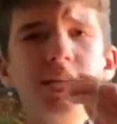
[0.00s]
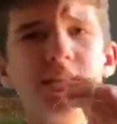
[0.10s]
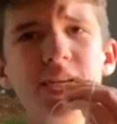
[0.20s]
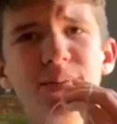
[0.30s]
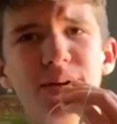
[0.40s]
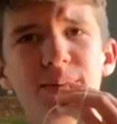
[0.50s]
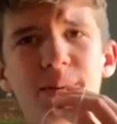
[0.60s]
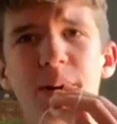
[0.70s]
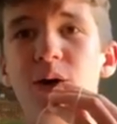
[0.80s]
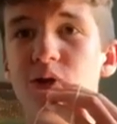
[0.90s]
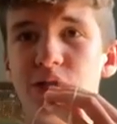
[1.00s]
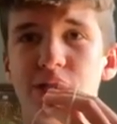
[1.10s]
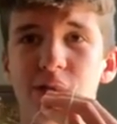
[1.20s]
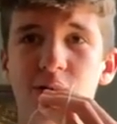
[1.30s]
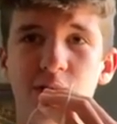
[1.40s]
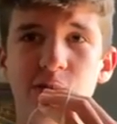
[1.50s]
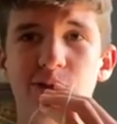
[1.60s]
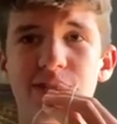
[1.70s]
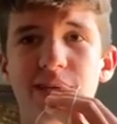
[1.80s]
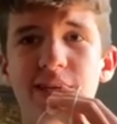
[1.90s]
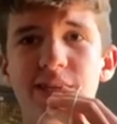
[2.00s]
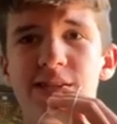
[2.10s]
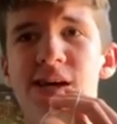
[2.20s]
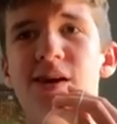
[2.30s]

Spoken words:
an Eminem apology song to his kids